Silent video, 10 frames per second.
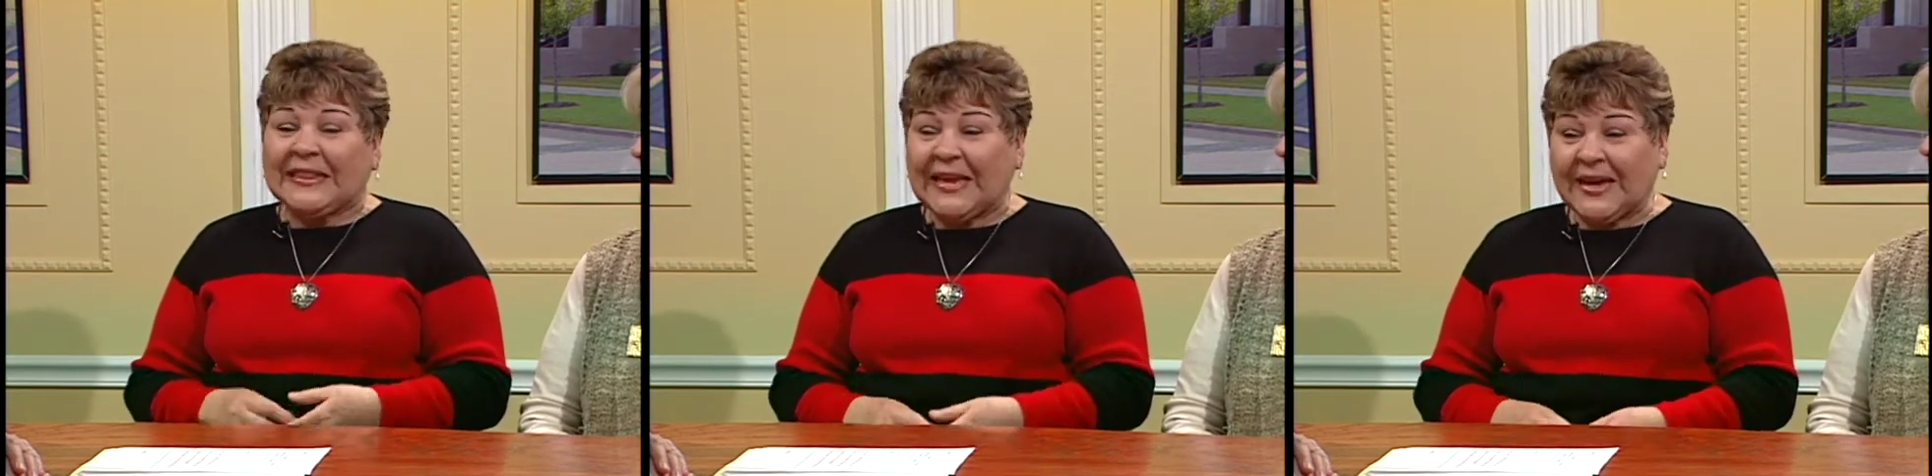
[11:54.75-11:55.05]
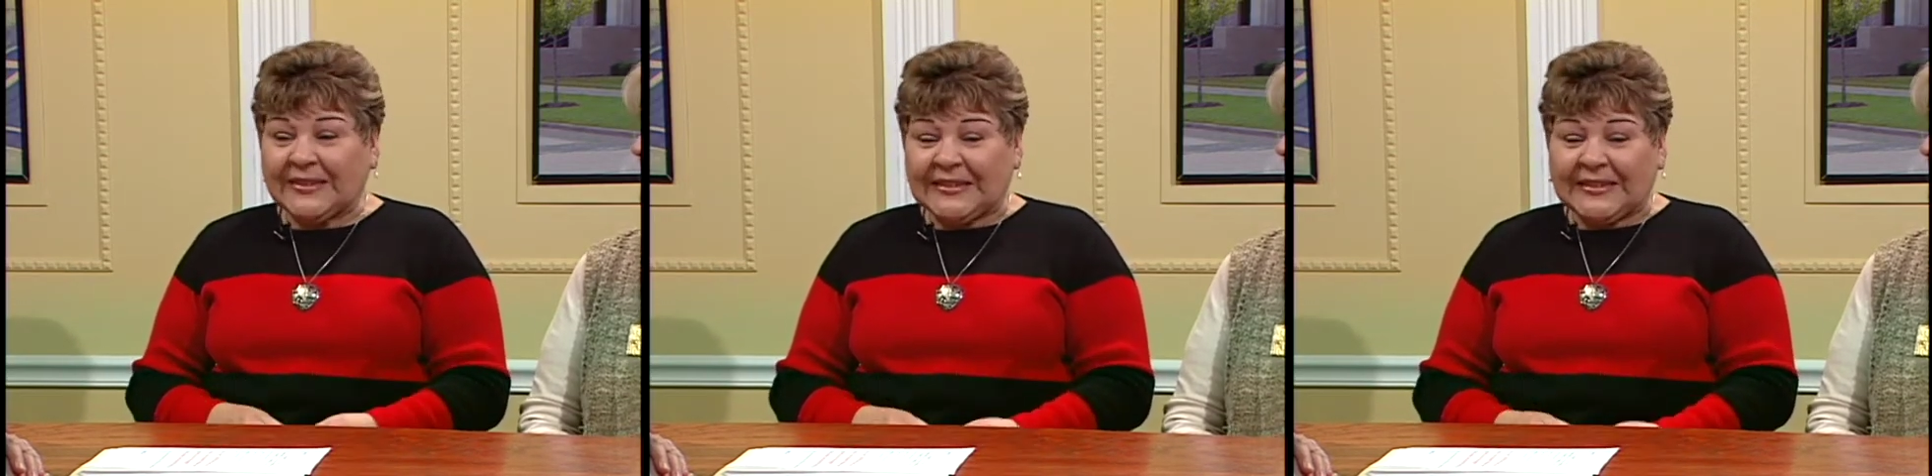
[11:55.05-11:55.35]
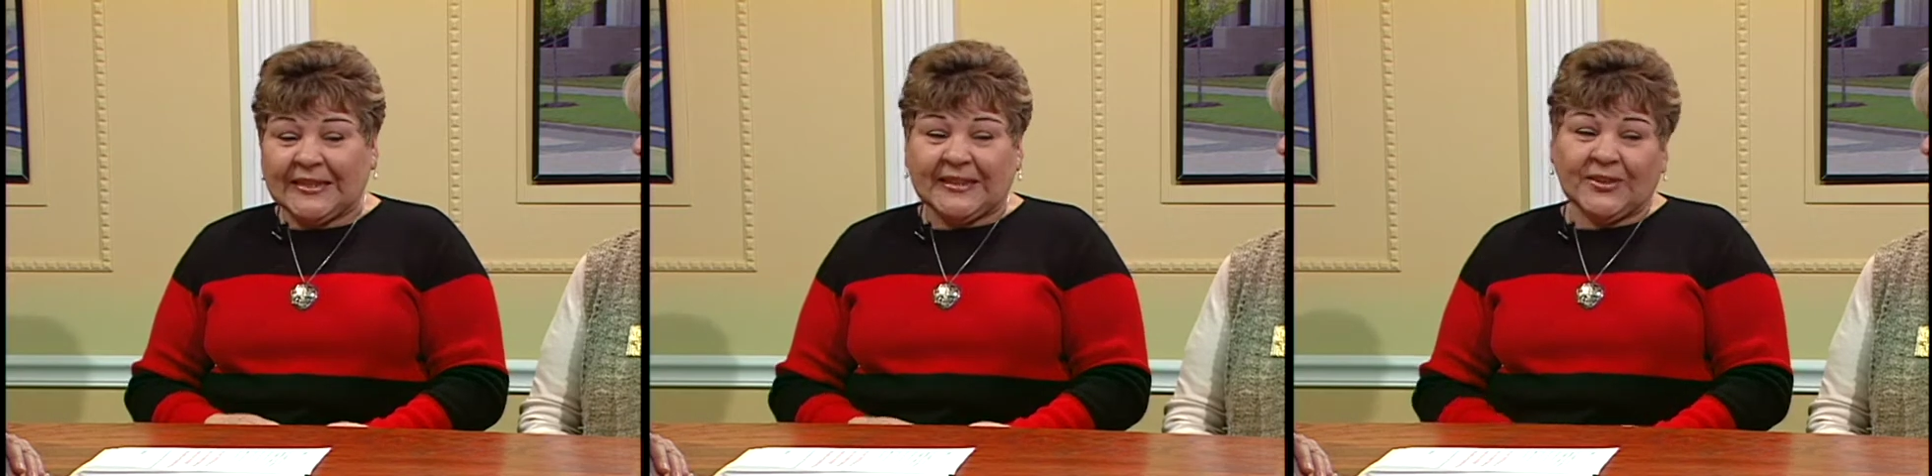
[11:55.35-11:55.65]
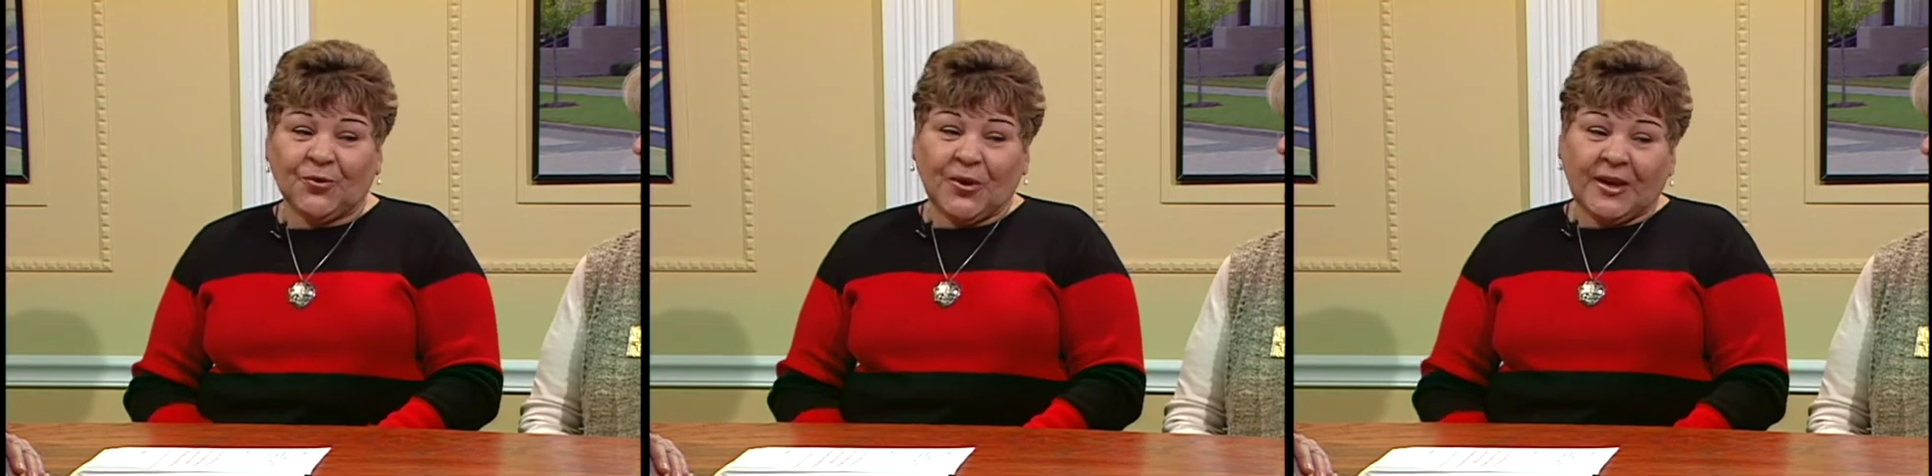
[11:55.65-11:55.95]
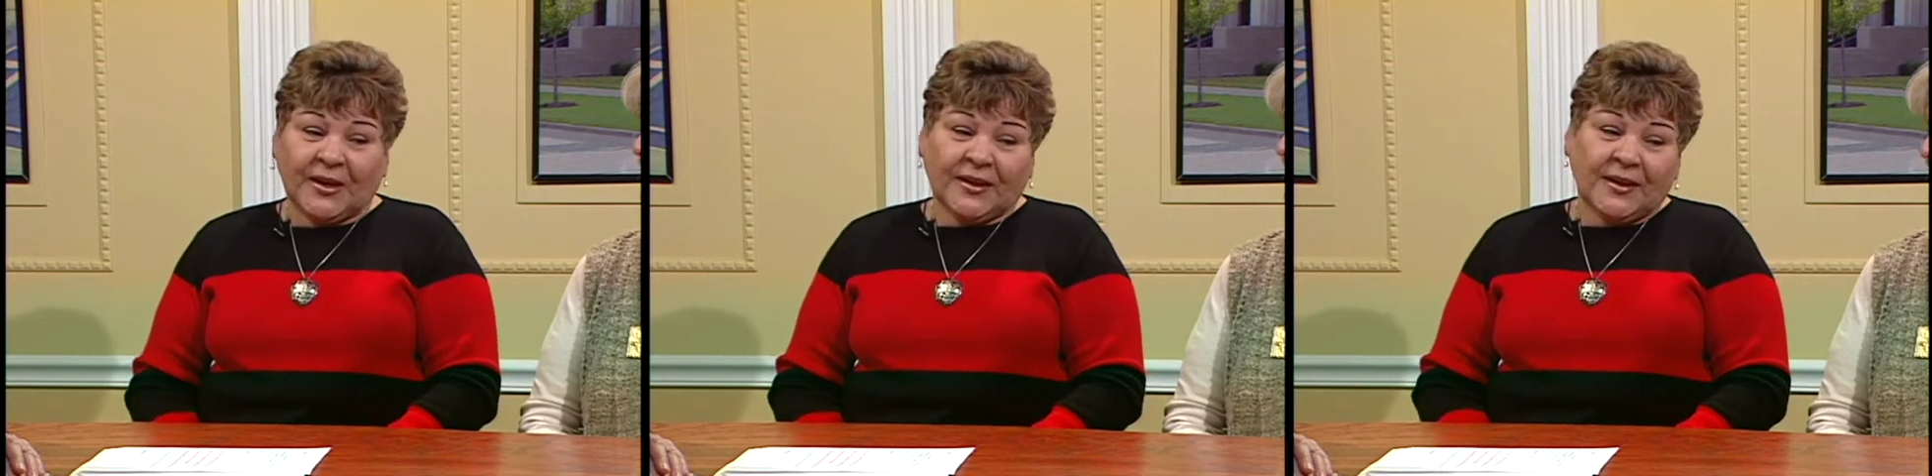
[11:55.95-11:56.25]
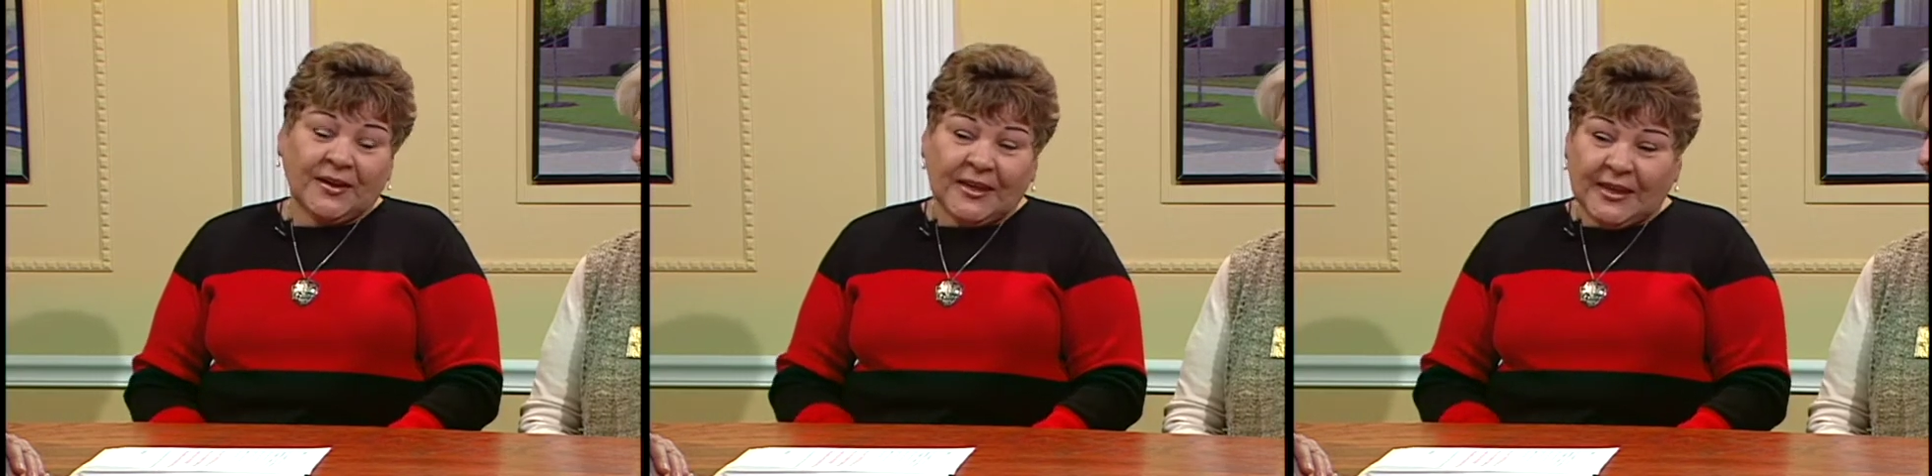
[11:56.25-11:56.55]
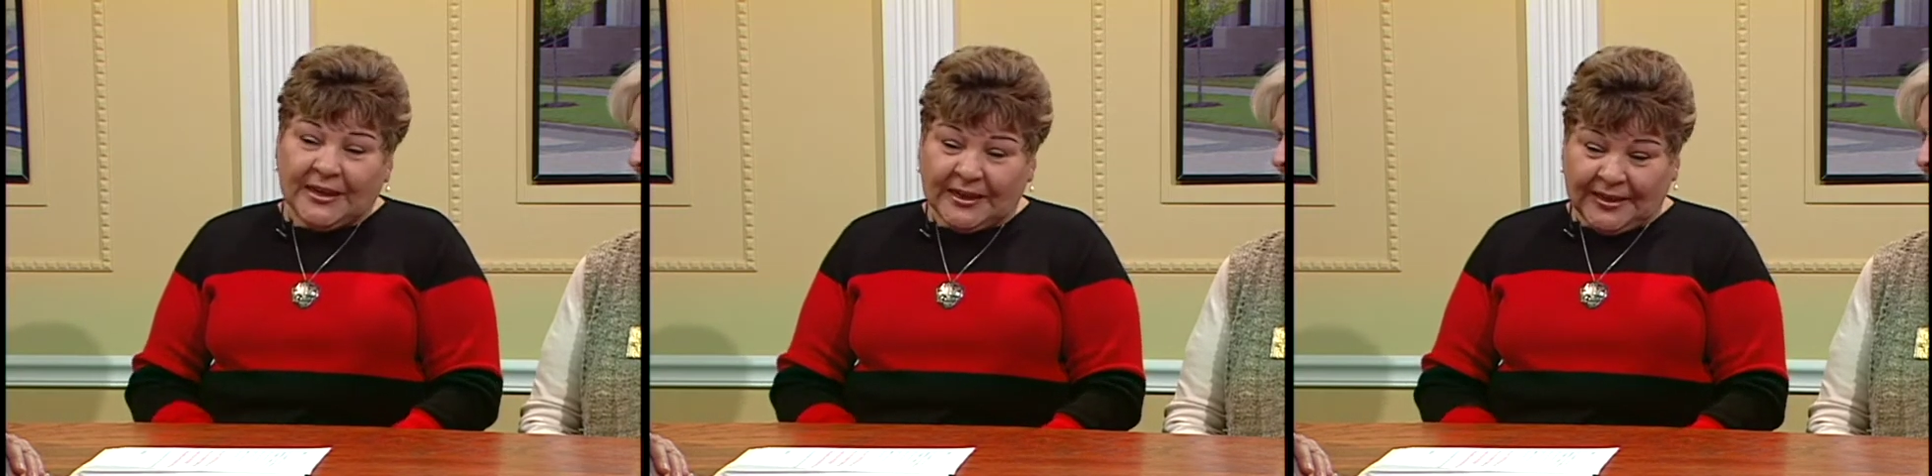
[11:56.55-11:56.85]
dancing, drinking, and
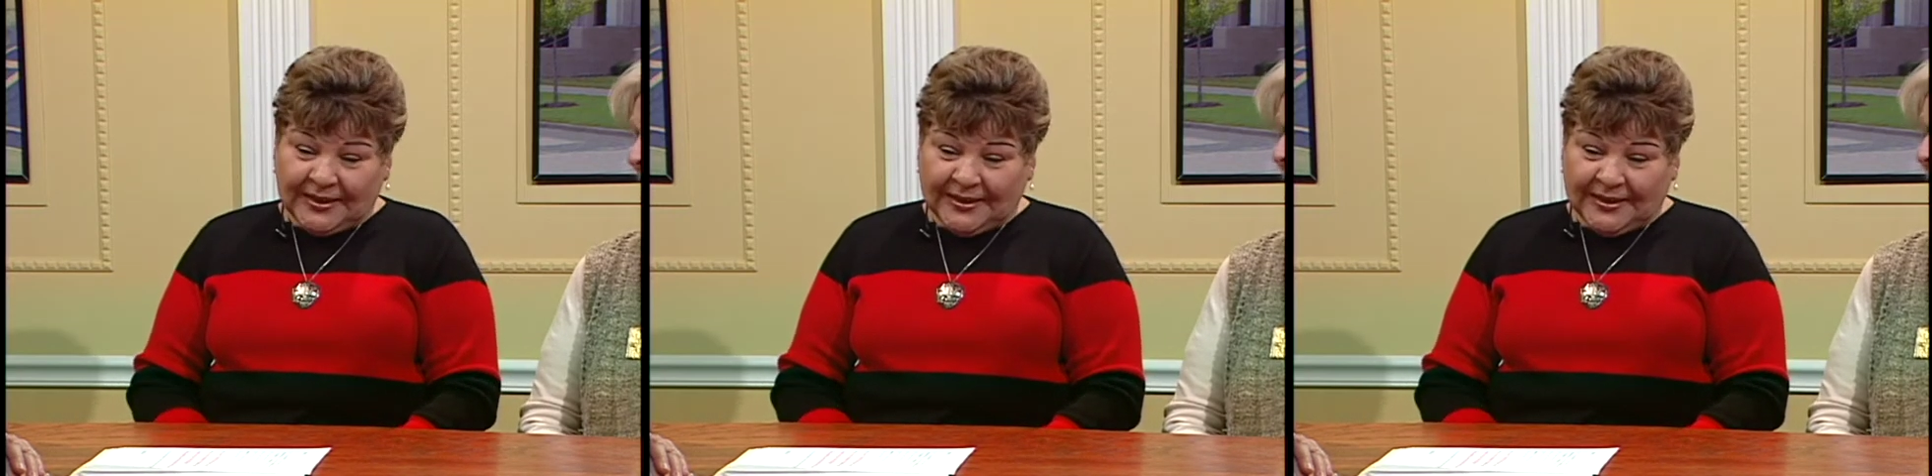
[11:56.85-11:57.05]
eating.